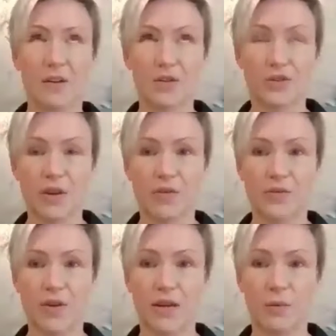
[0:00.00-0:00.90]
strength
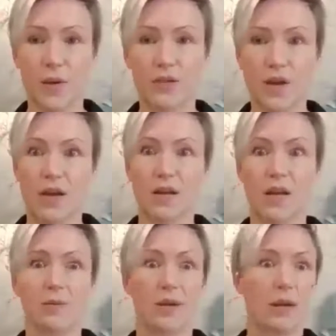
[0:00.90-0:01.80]
training, weight training,
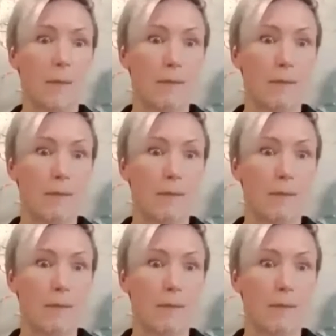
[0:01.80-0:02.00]
I'm going to get